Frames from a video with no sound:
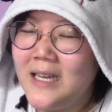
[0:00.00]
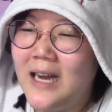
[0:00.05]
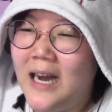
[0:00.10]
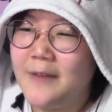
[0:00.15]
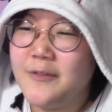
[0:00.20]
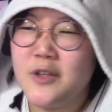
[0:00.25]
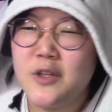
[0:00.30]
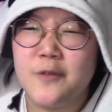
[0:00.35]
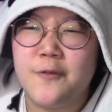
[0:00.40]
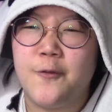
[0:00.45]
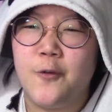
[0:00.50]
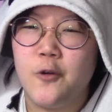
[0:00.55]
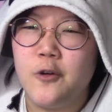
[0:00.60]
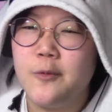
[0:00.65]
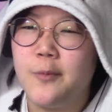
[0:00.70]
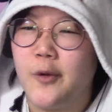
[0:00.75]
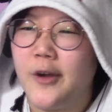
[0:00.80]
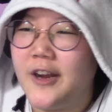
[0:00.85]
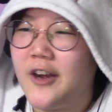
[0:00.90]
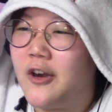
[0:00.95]
after the
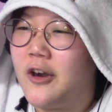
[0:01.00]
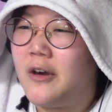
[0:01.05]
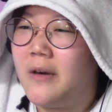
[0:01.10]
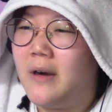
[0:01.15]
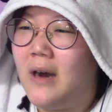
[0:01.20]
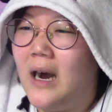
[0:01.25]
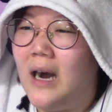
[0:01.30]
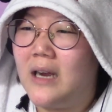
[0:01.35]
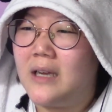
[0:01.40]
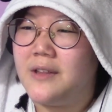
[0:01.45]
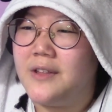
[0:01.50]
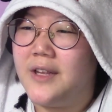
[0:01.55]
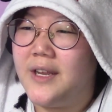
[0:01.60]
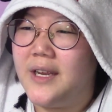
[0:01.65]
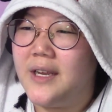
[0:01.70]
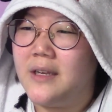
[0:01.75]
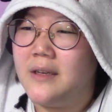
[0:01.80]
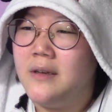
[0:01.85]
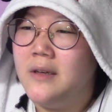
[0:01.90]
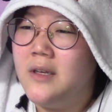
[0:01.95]
Fullbringer arc
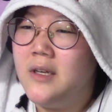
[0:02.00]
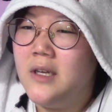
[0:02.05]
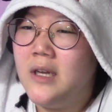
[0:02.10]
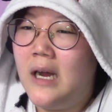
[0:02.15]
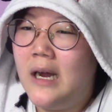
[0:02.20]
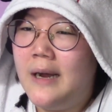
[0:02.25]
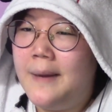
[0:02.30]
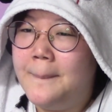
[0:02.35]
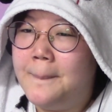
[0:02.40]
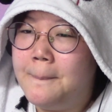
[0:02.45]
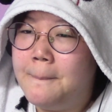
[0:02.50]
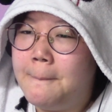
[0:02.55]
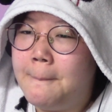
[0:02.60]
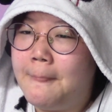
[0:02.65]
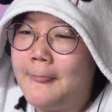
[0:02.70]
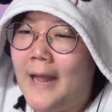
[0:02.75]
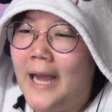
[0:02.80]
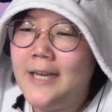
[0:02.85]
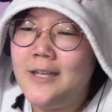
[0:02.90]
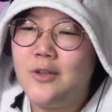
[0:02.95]
thing.
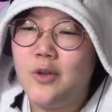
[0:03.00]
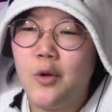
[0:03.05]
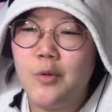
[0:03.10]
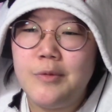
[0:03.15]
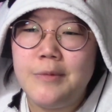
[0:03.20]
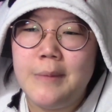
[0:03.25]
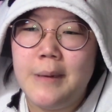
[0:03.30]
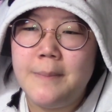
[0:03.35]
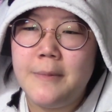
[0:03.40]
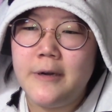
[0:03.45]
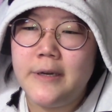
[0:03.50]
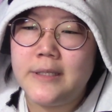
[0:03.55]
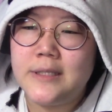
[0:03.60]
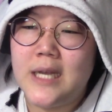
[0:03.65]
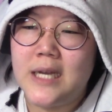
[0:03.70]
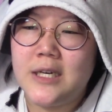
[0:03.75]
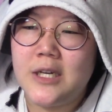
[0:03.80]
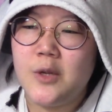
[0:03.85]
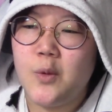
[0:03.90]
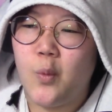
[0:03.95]
I don't remember
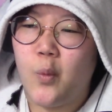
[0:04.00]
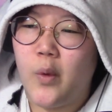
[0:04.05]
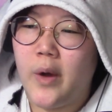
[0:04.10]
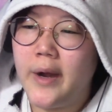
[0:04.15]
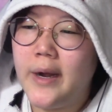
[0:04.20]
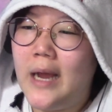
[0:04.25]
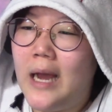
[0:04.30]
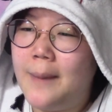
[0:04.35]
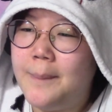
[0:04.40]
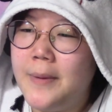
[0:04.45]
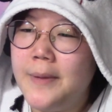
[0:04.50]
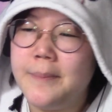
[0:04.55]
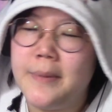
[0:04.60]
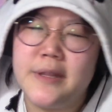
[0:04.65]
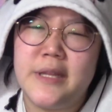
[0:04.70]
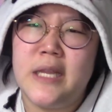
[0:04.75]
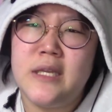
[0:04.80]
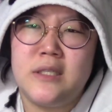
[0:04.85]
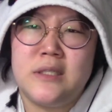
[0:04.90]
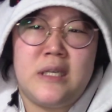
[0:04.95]
exactly what happened,
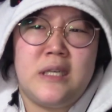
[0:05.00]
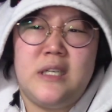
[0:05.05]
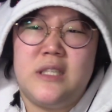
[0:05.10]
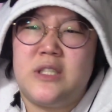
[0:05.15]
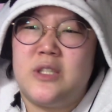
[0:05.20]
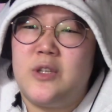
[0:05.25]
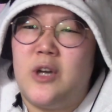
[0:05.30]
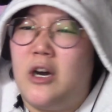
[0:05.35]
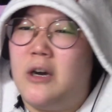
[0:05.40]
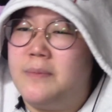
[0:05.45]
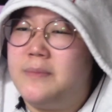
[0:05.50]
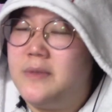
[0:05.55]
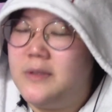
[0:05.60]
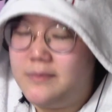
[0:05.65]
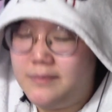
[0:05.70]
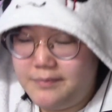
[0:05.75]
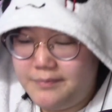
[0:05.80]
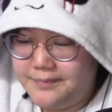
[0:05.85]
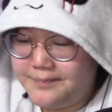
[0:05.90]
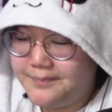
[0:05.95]
but they just kind of stopped,
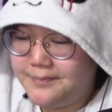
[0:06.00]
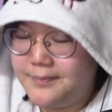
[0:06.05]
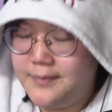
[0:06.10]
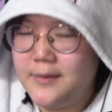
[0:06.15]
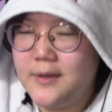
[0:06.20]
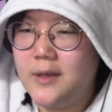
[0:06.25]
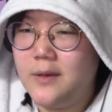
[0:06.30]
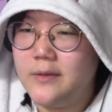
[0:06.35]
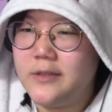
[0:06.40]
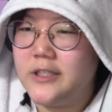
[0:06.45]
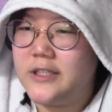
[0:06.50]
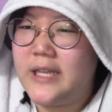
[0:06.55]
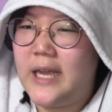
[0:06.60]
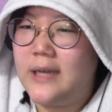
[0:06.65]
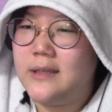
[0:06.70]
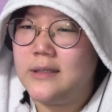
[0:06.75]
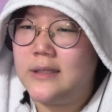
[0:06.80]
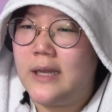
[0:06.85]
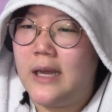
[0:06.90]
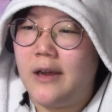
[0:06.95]
just
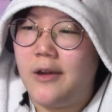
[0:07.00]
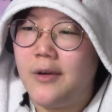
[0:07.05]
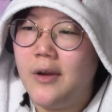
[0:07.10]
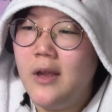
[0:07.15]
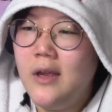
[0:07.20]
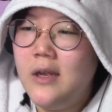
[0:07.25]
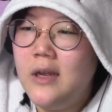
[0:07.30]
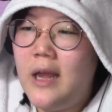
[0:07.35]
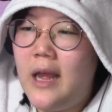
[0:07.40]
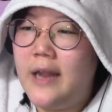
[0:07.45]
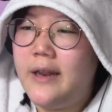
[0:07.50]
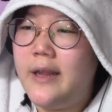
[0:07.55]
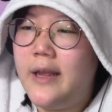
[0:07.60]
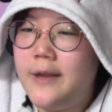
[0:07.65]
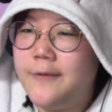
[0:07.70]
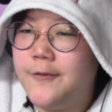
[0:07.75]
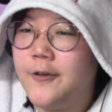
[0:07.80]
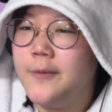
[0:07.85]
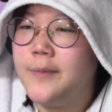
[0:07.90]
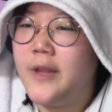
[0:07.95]
hands down. And
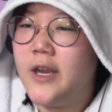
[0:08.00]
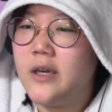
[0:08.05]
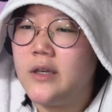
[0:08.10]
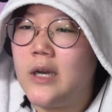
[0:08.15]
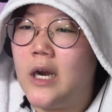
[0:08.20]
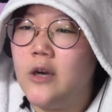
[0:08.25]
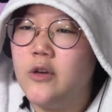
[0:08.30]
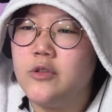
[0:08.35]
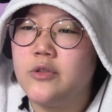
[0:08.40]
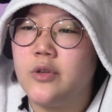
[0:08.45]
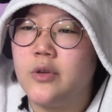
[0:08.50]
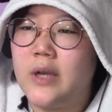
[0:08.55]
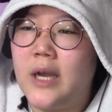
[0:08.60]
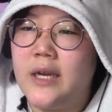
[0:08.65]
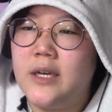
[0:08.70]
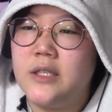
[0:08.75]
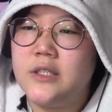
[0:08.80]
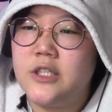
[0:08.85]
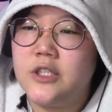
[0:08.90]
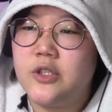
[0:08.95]
then from there, Naruto
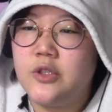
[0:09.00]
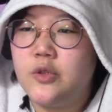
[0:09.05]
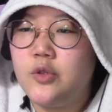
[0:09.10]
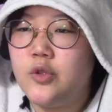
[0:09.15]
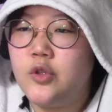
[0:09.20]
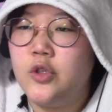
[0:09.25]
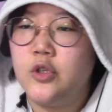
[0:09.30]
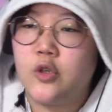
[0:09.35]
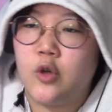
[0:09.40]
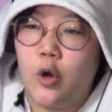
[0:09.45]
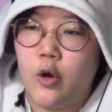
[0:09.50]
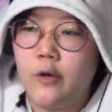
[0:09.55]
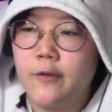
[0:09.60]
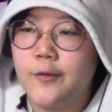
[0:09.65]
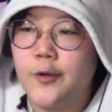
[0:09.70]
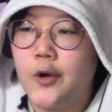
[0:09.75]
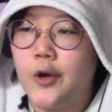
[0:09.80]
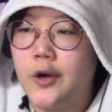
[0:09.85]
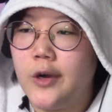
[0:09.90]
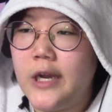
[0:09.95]
kind of just took
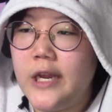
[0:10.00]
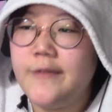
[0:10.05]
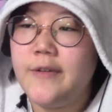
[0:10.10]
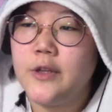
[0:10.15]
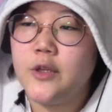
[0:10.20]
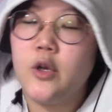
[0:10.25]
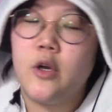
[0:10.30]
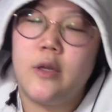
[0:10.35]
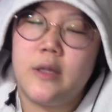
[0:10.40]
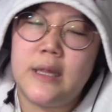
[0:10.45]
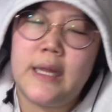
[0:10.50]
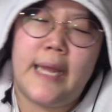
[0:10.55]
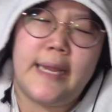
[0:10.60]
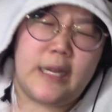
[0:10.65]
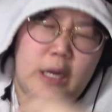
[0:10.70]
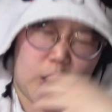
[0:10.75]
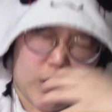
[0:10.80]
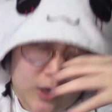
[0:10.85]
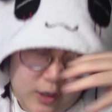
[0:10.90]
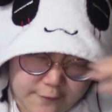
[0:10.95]
over. Even though,
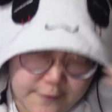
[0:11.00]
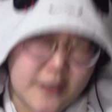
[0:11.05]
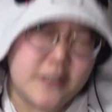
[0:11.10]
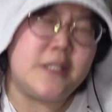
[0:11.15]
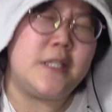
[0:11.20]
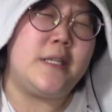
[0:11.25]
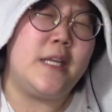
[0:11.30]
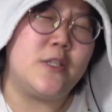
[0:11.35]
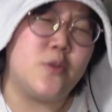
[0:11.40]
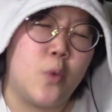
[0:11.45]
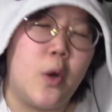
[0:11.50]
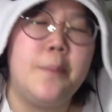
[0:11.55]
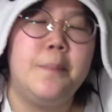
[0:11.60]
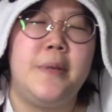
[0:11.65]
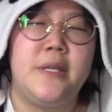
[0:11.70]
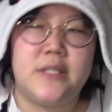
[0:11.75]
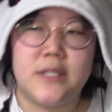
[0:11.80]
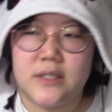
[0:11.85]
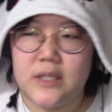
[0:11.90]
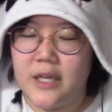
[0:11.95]
like, obviously there's One
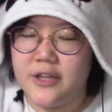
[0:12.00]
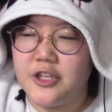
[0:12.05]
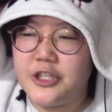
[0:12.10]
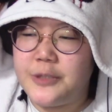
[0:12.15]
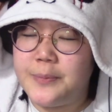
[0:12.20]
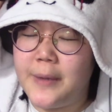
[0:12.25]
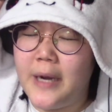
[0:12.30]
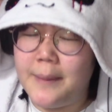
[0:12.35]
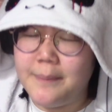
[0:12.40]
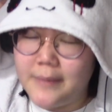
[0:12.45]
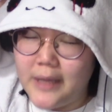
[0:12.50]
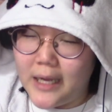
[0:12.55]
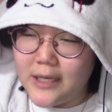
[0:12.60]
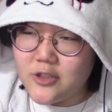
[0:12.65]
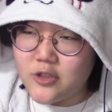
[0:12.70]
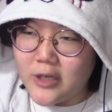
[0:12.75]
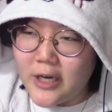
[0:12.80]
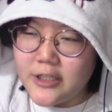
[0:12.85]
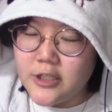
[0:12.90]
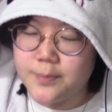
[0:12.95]
Piece and others, but I'm
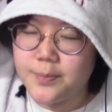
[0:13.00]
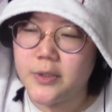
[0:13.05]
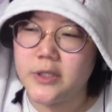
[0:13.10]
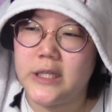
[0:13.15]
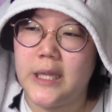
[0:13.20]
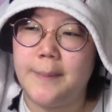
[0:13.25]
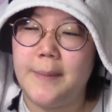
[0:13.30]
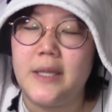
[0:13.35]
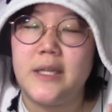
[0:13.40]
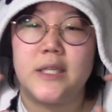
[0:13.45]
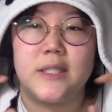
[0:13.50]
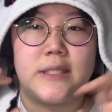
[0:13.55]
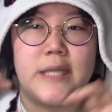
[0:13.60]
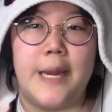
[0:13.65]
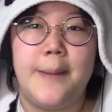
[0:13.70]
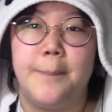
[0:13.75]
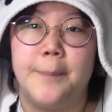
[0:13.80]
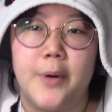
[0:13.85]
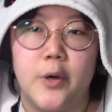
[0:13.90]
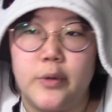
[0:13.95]
not trying to put them in the
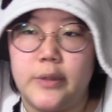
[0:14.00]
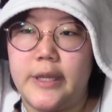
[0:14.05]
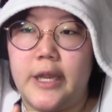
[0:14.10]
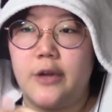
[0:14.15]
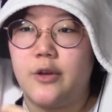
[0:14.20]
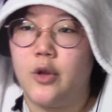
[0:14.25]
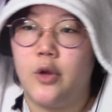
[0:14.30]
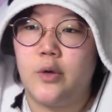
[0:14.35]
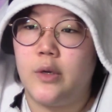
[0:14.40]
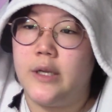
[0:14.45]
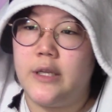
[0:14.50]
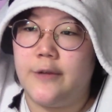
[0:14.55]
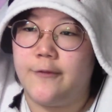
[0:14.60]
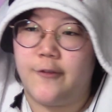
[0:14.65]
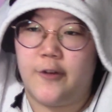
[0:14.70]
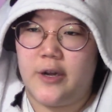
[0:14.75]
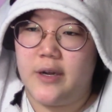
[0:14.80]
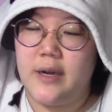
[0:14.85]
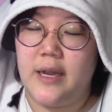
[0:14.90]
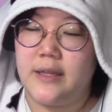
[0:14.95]
same boat. They're totally
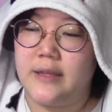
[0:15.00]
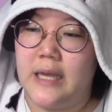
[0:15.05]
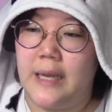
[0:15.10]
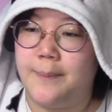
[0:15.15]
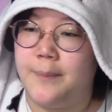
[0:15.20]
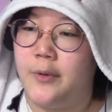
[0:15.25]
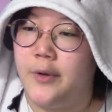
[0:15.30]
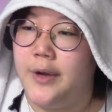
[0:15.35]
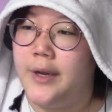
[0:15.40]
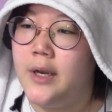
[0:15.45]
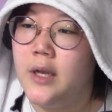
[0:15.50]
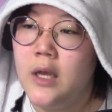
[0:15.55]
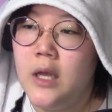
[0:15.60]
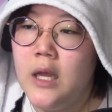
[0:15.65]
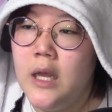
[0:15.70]
different at that point.